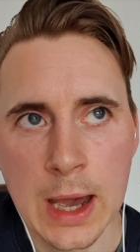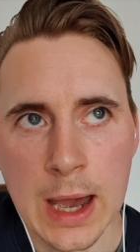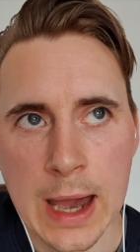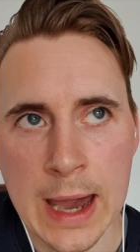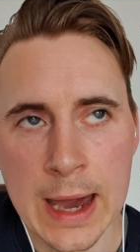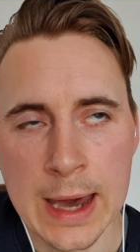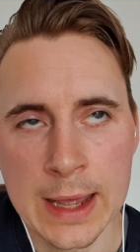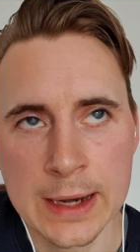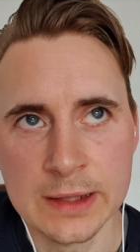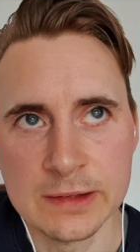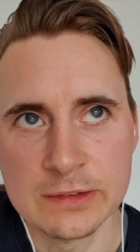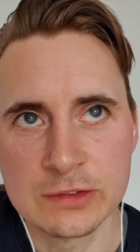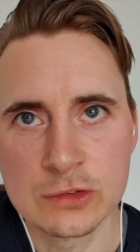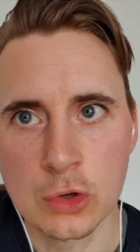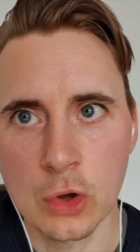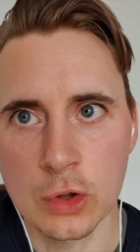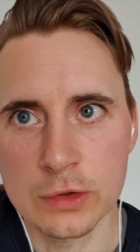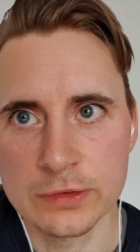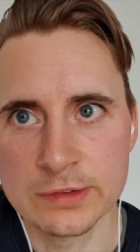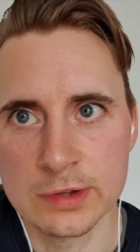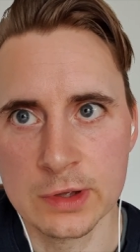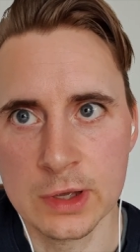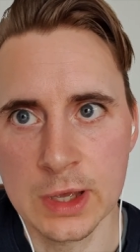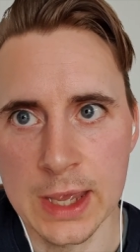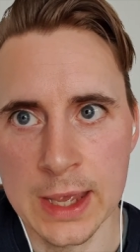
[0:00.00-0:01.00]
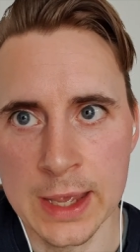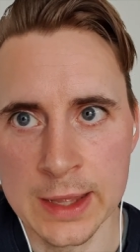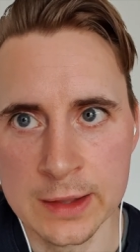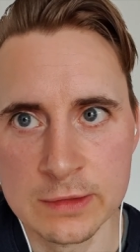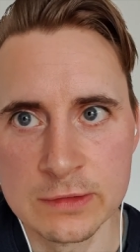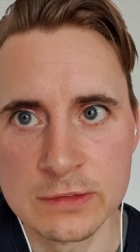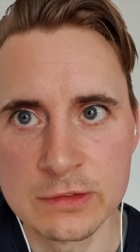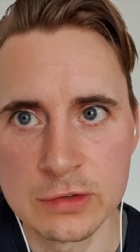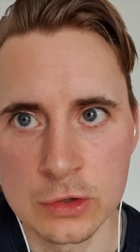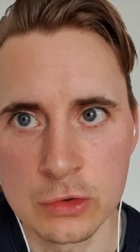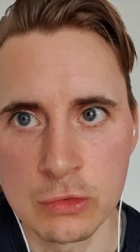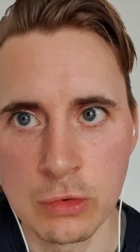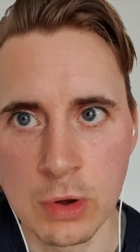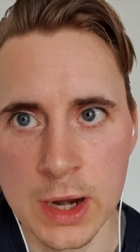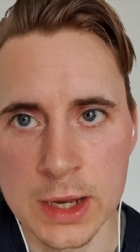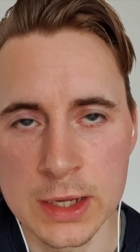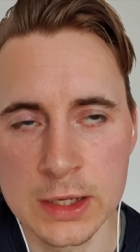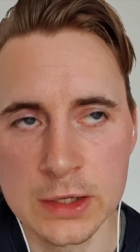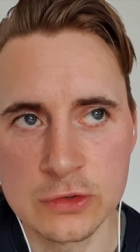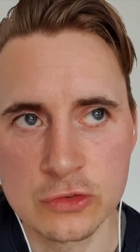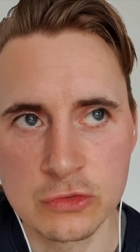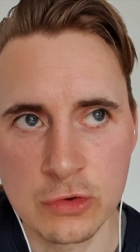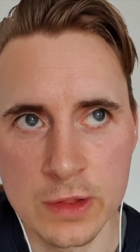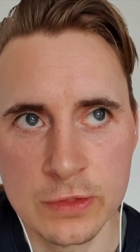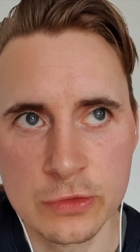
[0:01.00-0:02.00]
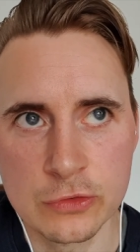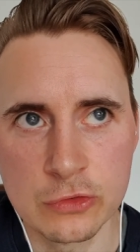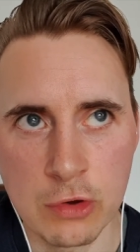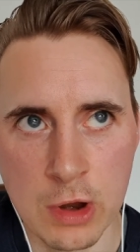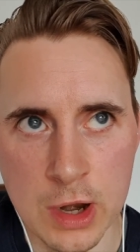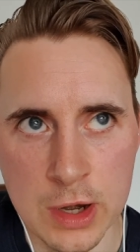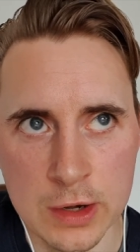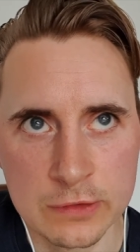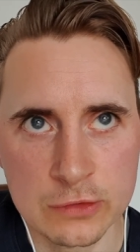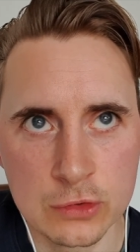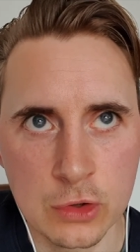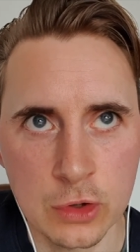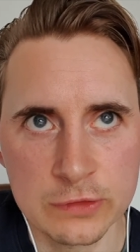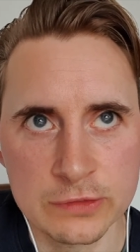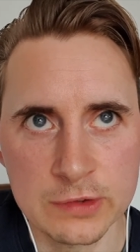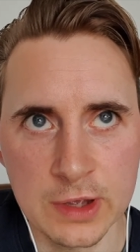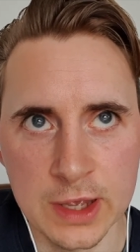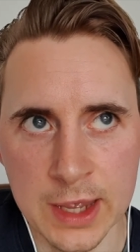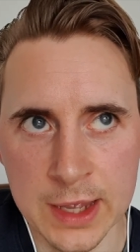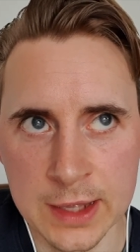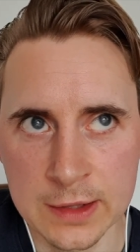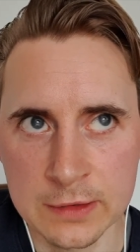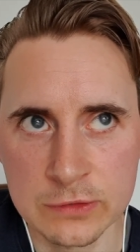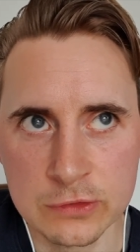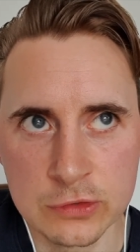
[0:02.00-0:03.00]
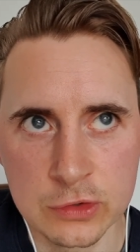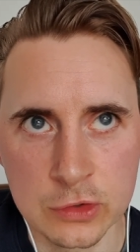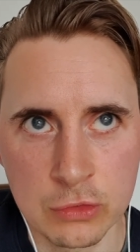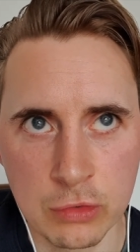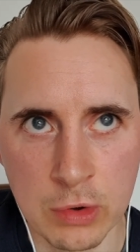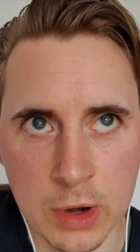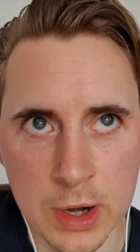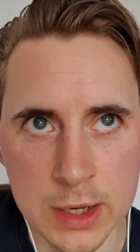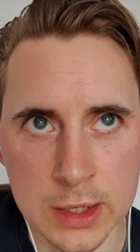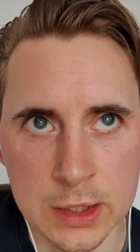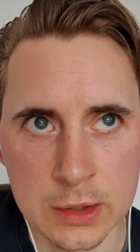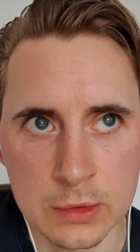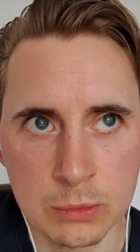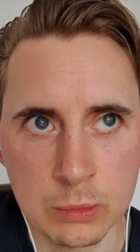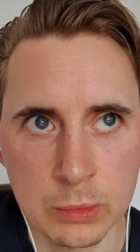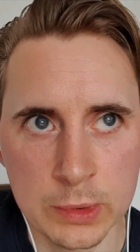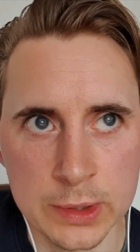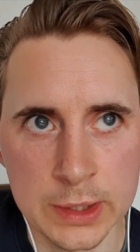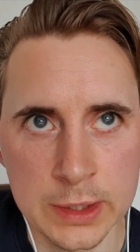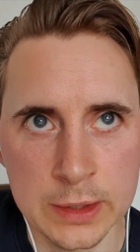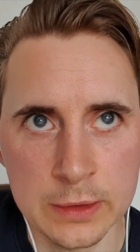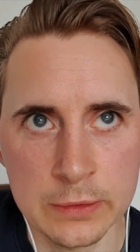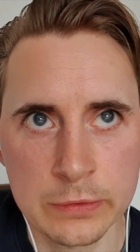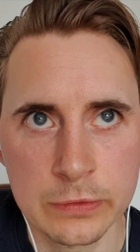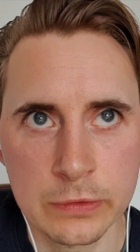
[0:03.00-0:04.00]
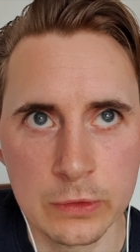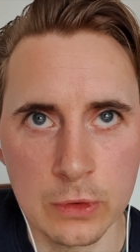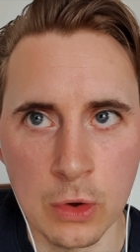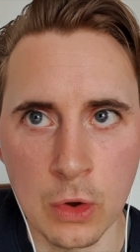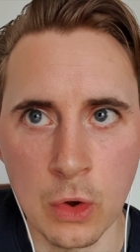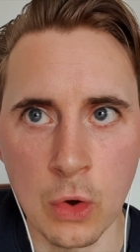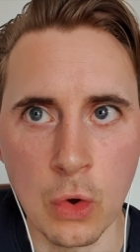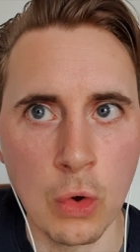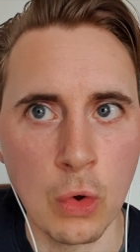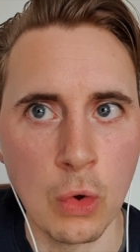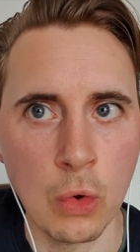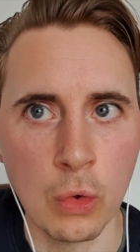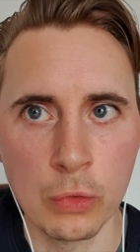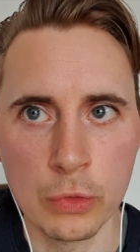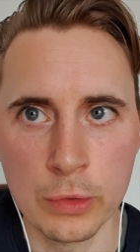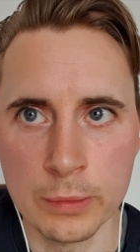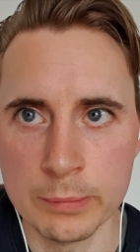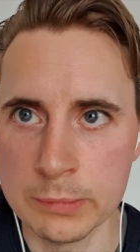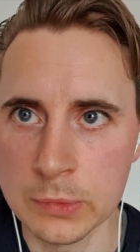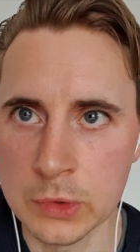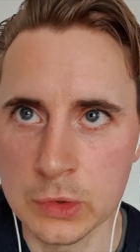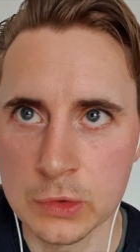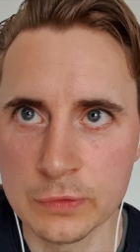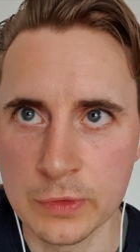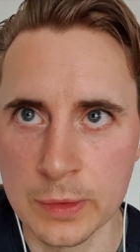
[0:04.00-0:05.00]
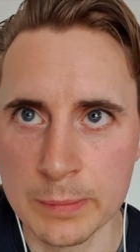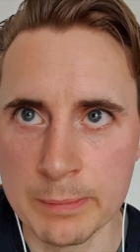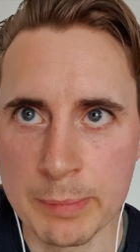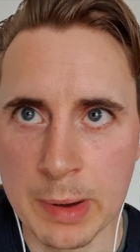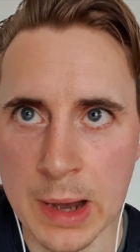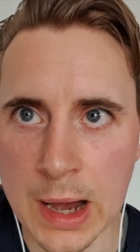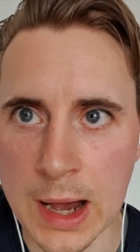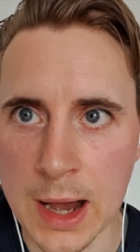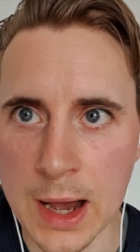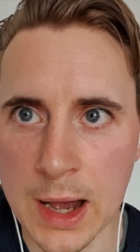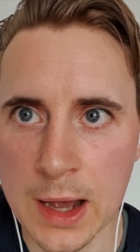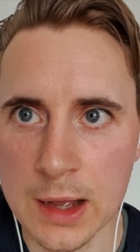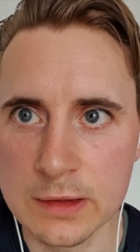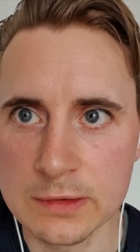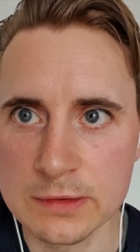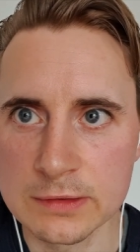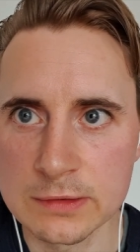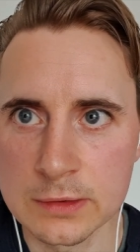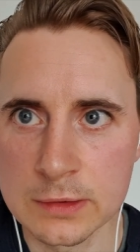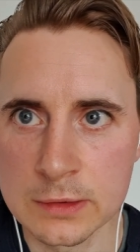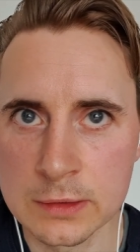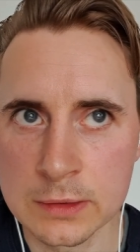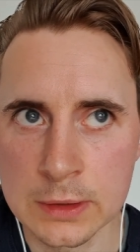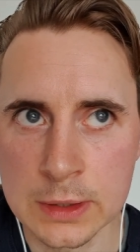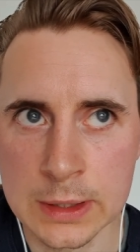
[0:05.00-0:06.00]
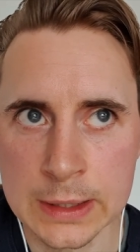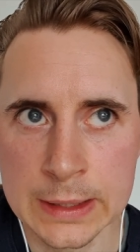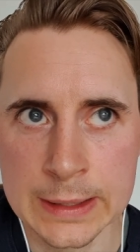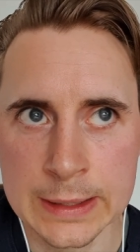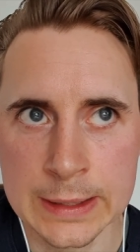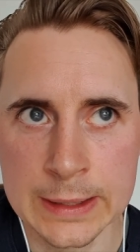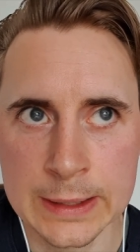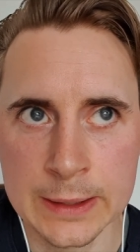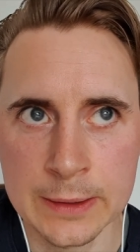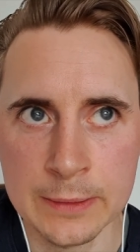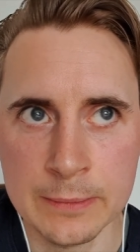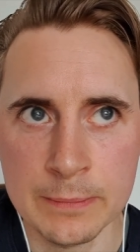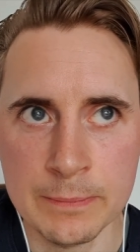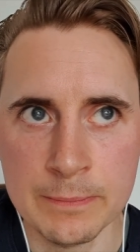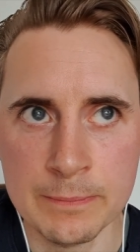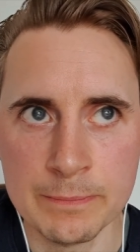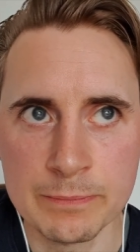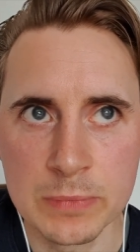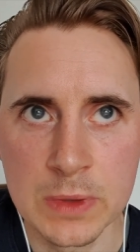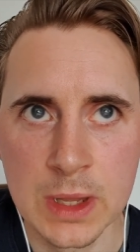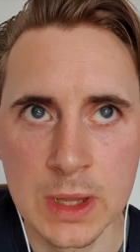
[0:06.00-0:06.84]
and it's got to integrate. Strength training has got to integrate with all the moving parts. Um,